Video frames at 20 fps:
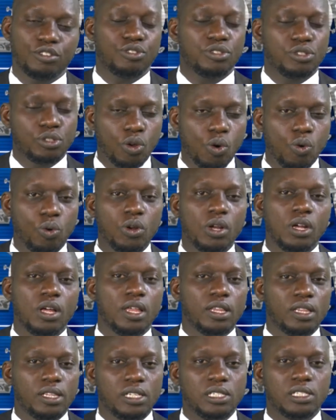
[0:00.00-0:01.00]
So
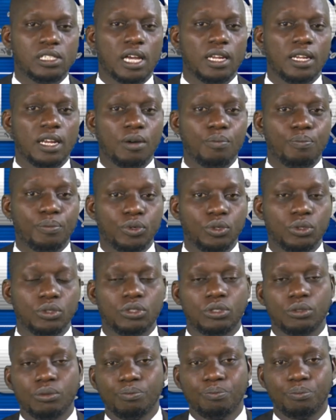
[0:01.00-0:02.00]
these are now
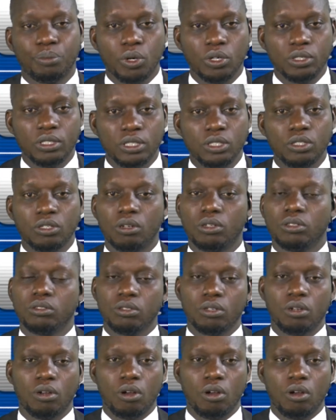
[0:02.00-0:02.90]
put burden on